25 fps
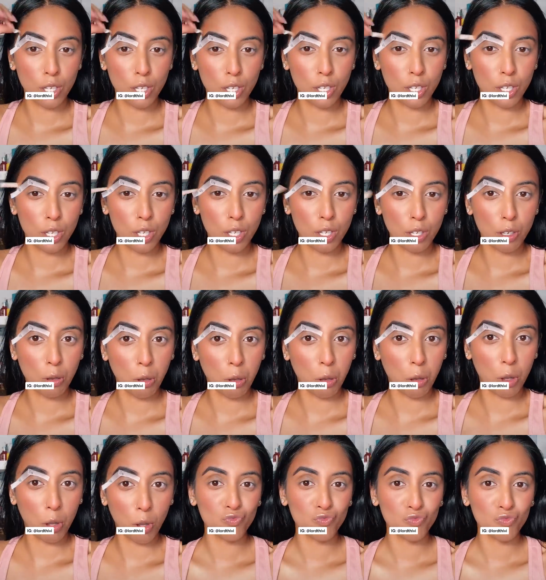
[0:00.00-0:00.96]

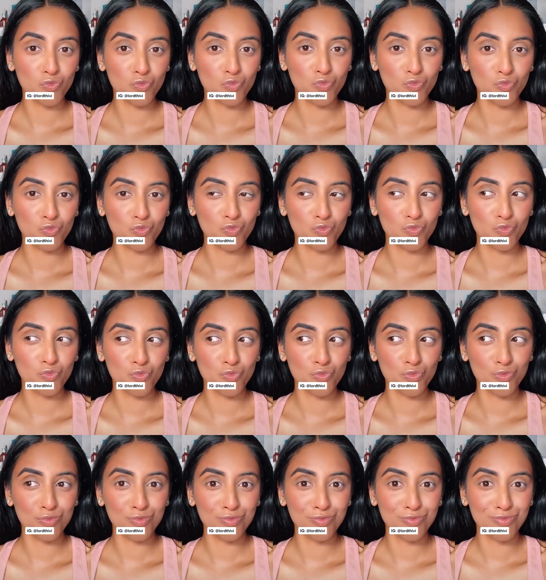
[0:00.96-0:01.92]
Nobody speaks.